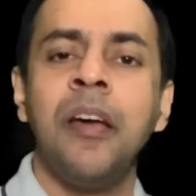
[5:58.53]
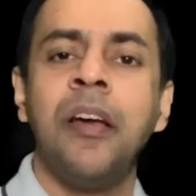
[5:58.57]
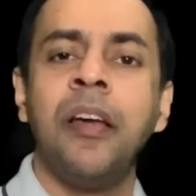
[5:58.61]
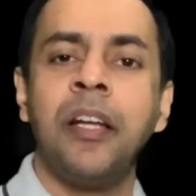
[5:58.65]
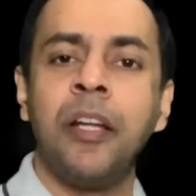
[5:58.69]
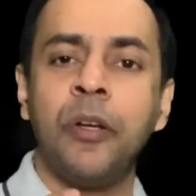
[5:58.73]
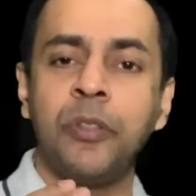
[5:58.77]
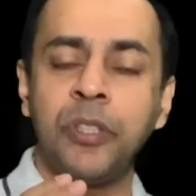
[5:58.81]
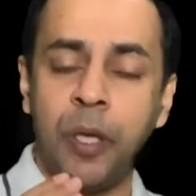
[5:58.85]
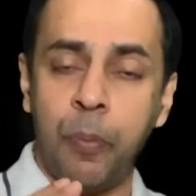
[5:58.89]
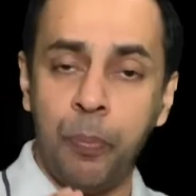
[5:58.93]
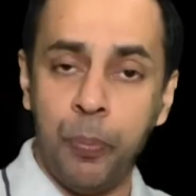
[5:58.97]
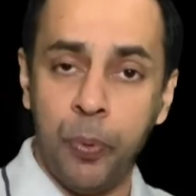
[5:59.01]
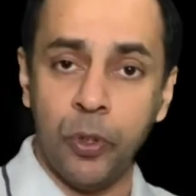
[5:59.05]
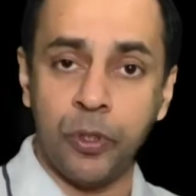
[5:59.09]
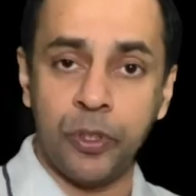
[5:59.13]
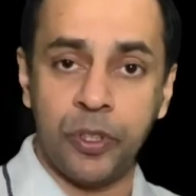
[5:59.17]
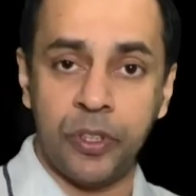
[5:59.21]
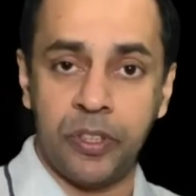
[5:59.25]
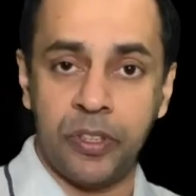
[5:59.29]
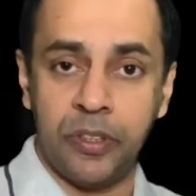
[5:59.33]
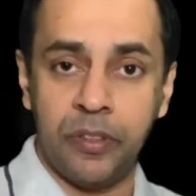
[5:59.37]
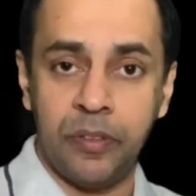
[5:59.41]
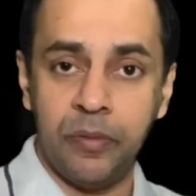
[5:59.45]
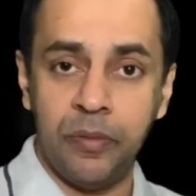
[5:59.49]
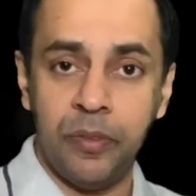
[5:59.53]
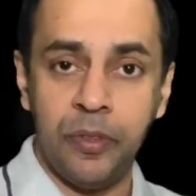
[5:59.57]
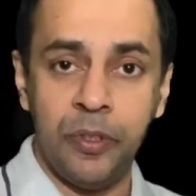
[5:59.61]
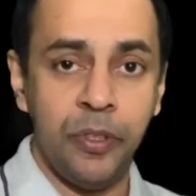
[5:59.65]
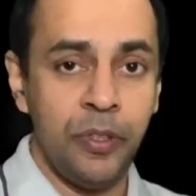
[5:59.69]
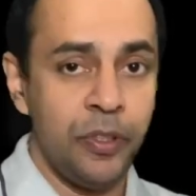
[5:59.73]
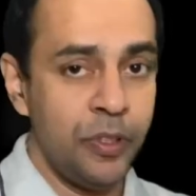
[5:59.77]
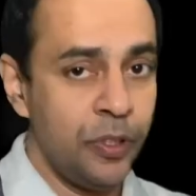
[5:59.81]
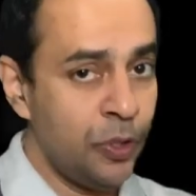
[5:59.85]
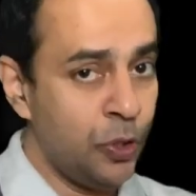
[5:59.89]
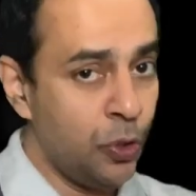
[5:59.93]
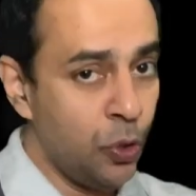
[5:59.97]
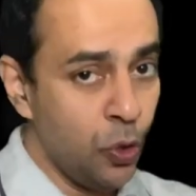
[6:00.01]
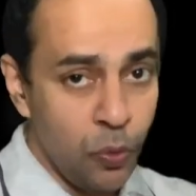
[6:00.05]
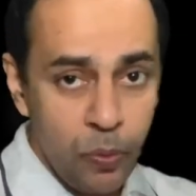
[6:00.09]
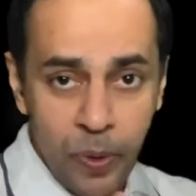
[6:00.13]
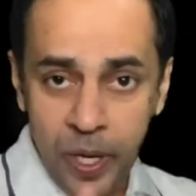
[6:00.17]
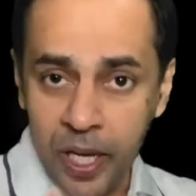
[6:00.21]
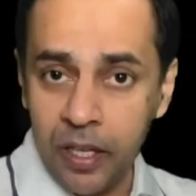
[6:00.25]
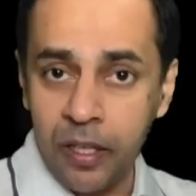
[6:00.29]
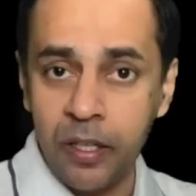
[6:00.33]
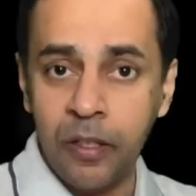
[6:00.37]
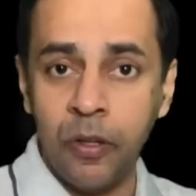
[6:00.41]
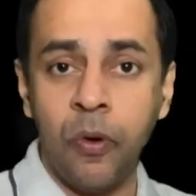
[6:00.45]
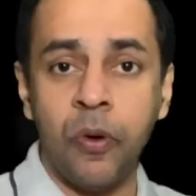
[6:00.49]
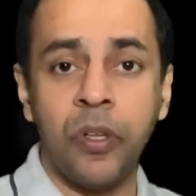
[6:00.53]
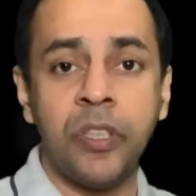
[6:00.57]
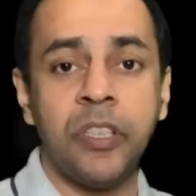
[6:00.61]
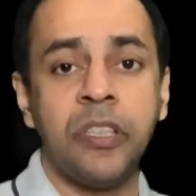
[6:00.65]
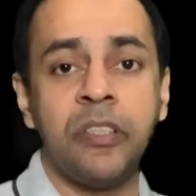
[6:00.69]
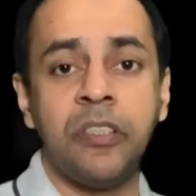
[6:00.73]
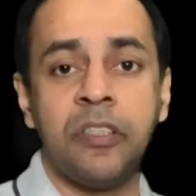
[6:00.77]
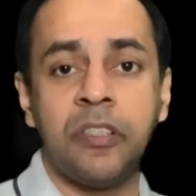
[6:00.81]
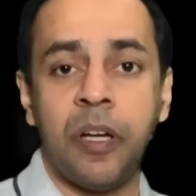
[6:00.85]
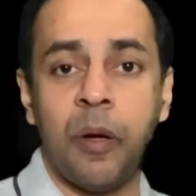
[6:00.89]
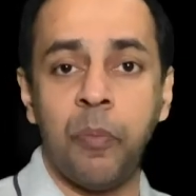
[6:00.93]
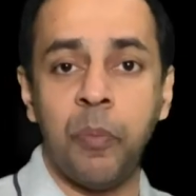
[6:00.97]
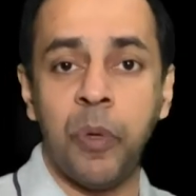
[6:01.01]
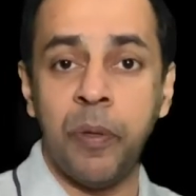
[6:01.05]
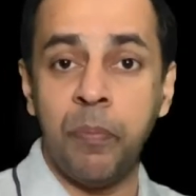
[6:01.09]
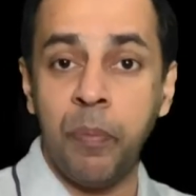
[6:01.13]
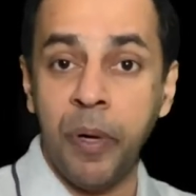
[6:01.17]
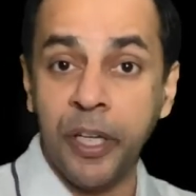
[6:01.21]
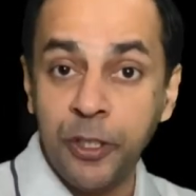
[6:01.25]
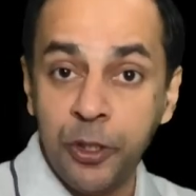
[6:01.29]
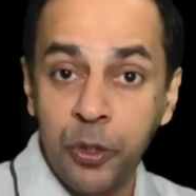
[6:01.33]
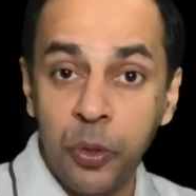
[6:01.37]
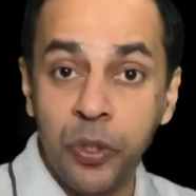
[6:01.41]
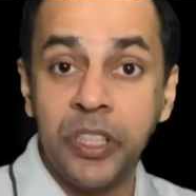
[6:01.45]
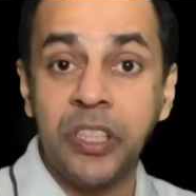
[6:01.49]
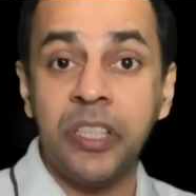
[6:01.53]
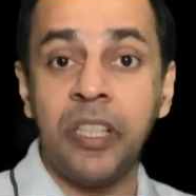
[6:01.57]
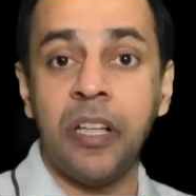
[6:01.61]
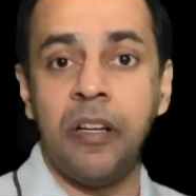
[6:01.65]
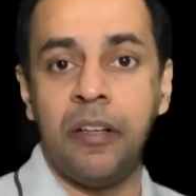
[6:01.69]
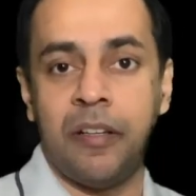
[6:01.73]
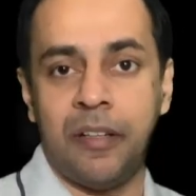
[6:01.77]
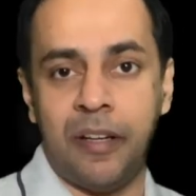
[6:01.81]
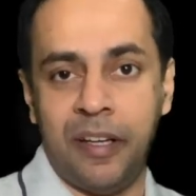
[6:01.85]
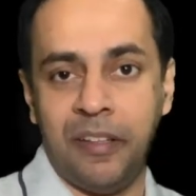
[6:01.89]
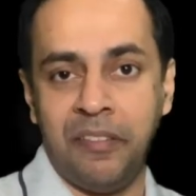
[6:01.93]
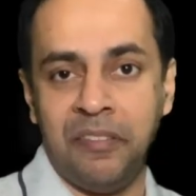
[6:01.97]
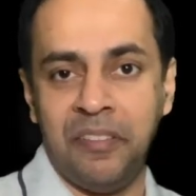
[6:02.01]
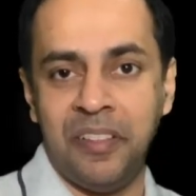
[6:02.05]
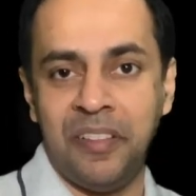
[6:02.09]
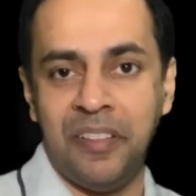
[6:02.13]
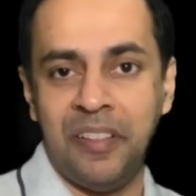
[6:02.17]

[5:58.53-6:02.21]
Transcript: Now, suppose you were not in trouble, but your children,